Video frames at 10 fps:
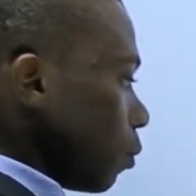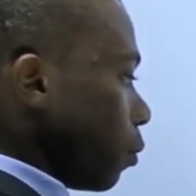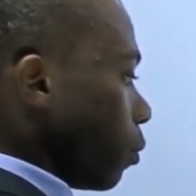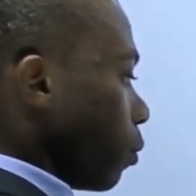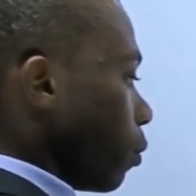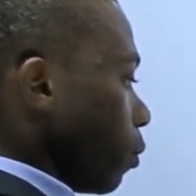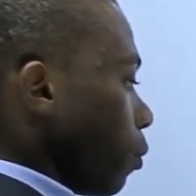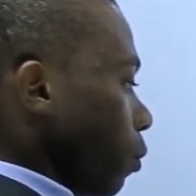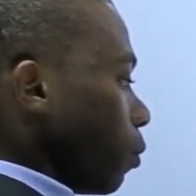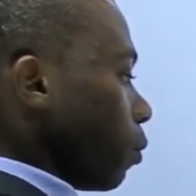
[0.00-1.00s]

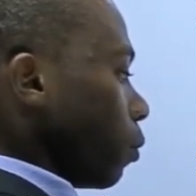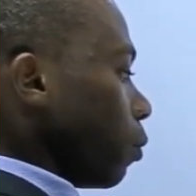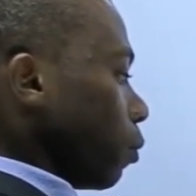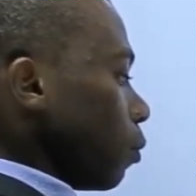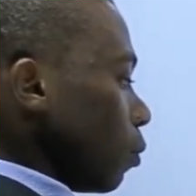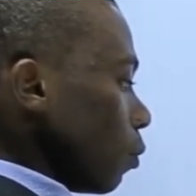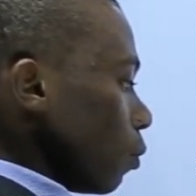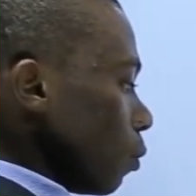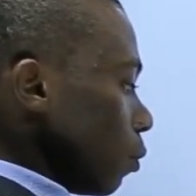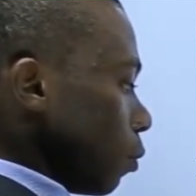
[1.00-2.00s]

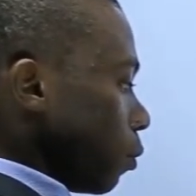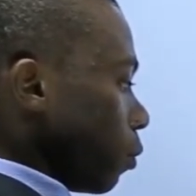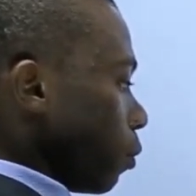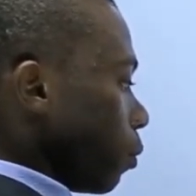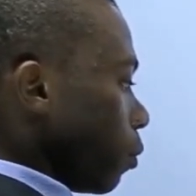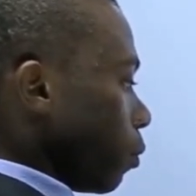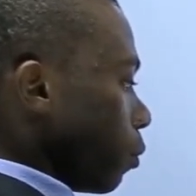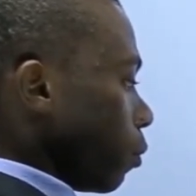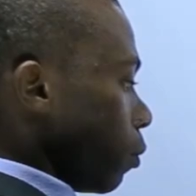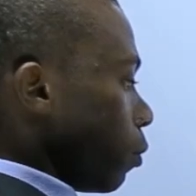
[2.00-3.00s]

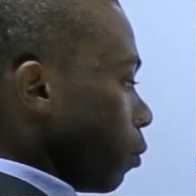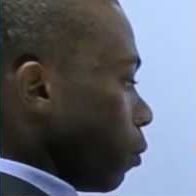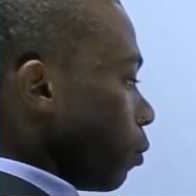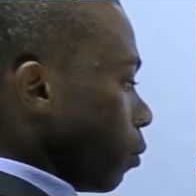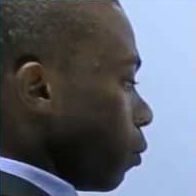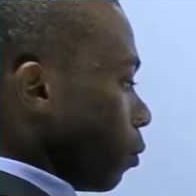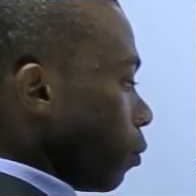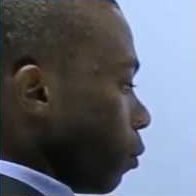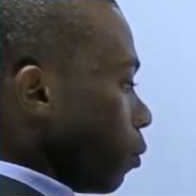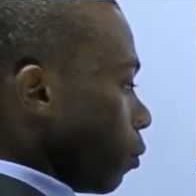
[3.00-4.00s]

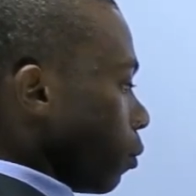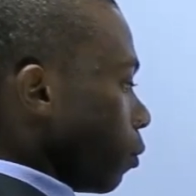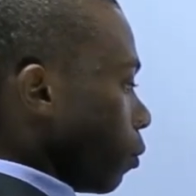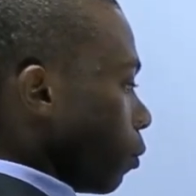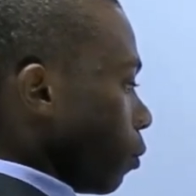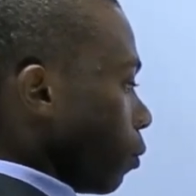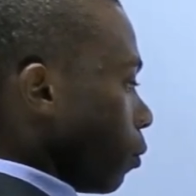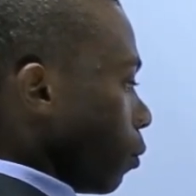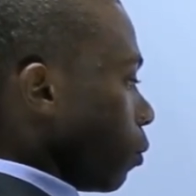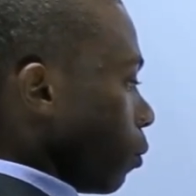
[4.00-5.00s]

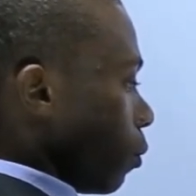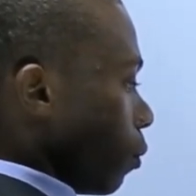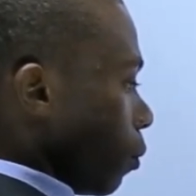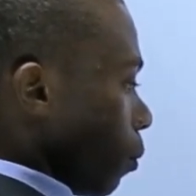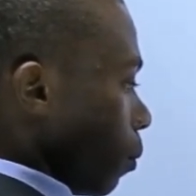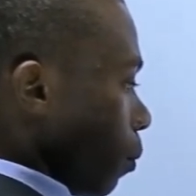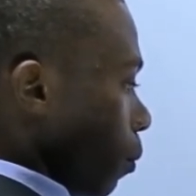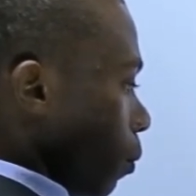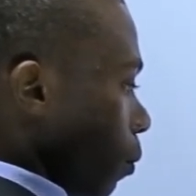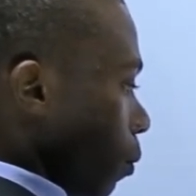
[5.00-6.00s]

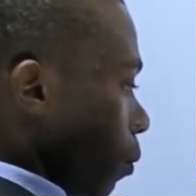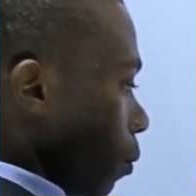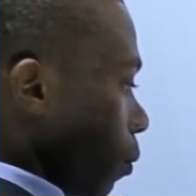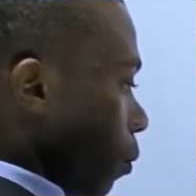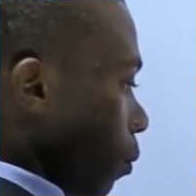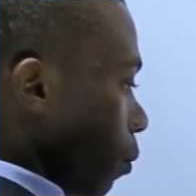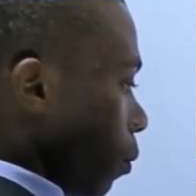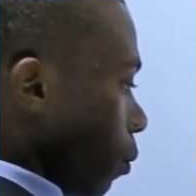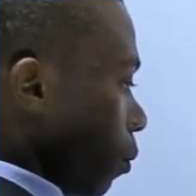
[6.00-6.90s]
No one is speaking in this clip.